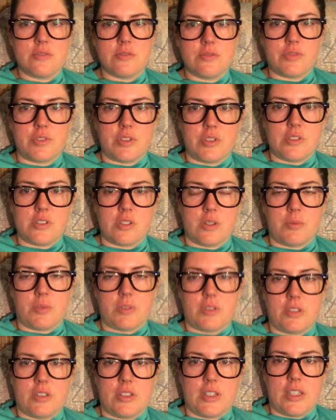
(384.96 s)
for
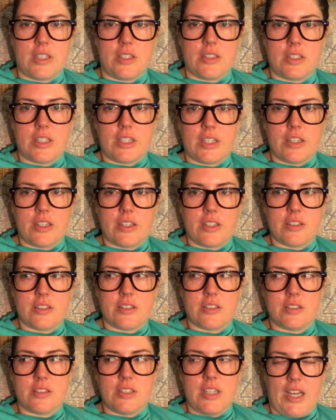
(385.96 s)
someone that like
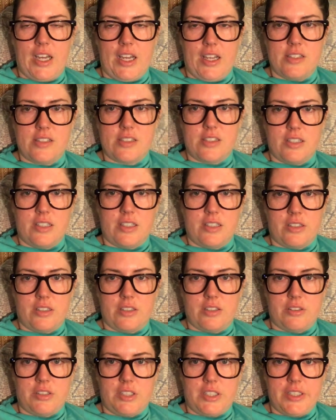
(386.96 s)
has it in
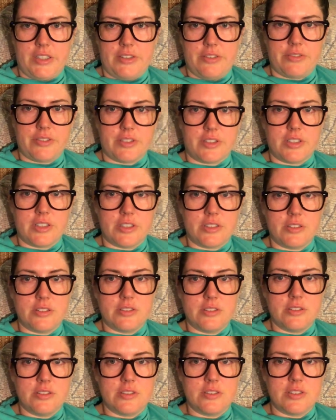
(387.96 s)
their life, you know.
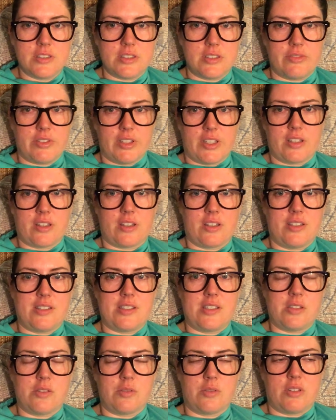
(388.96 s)
It's like
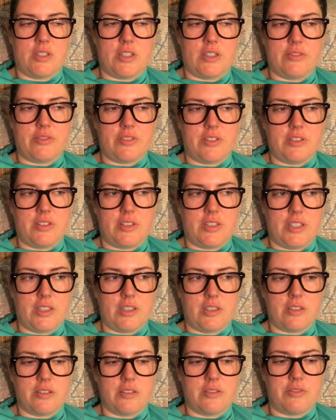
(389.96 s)
this is what I feel
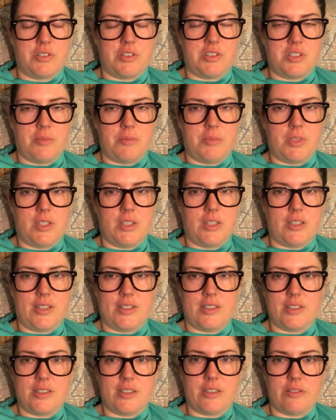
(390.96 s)
like for somebody that I
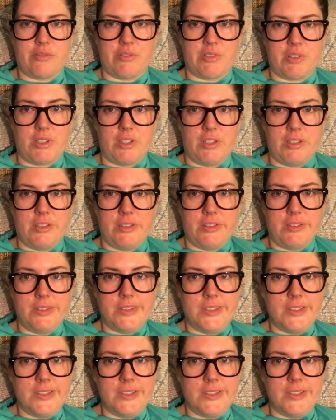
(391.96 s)
didn't even know